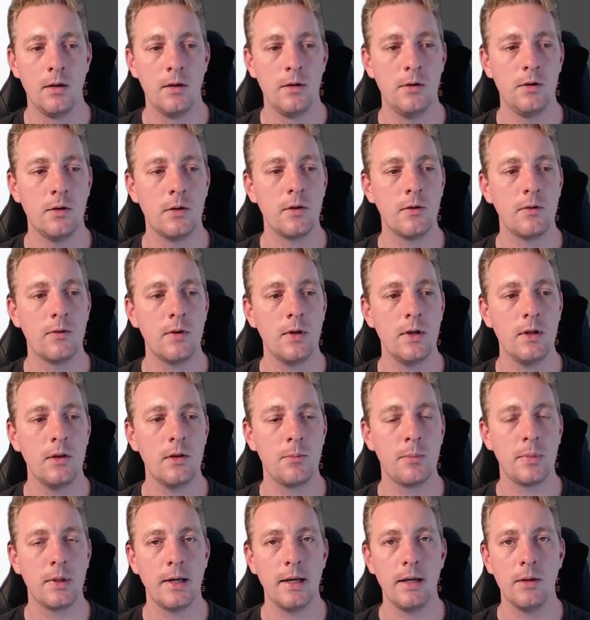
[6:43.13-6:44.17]
You can see the
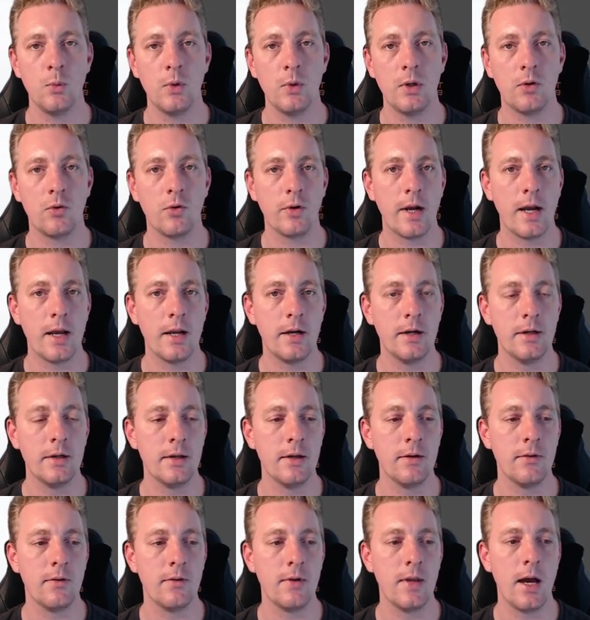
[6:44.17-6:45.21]
plane we created
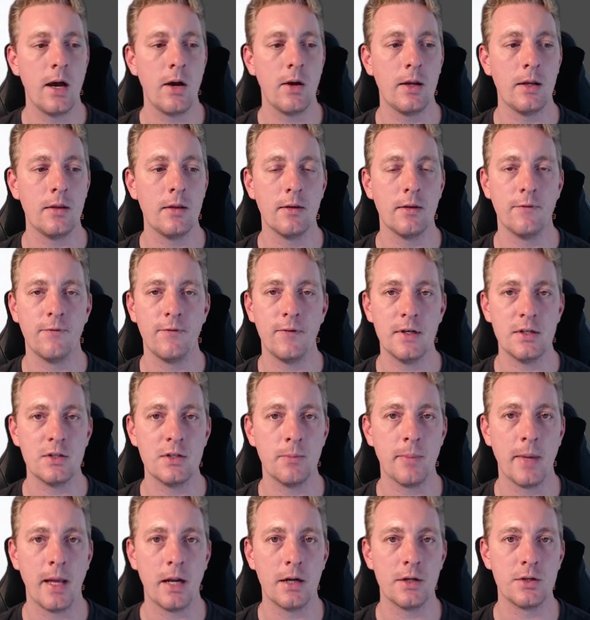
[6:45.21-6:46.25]
is now in the feature
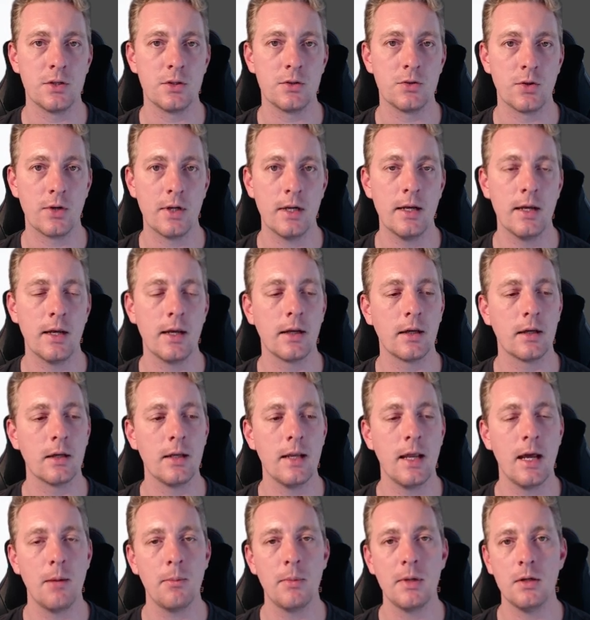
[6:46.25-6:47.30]
manager tree and can
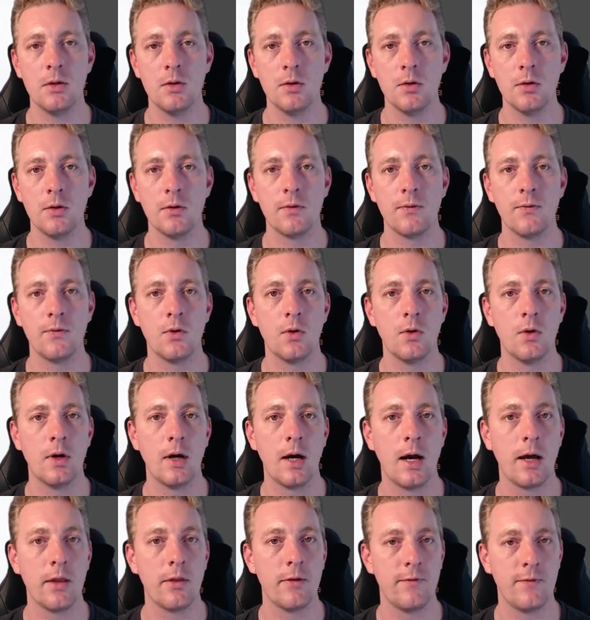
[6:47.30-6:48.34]
now be used for
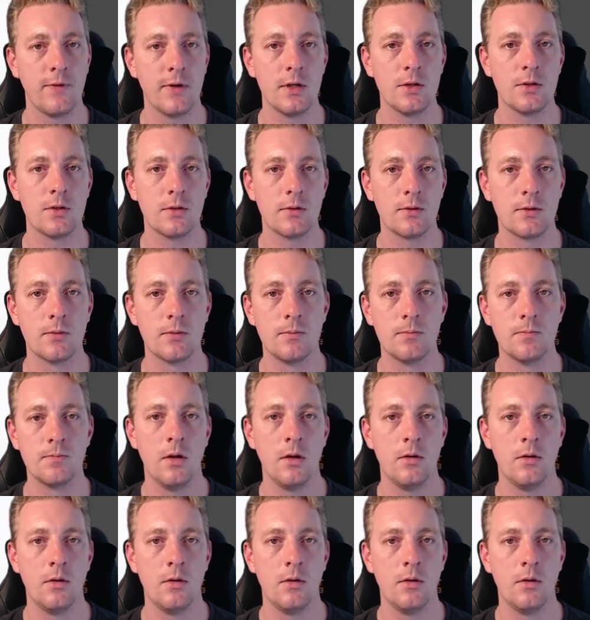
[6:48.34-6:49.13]
other features.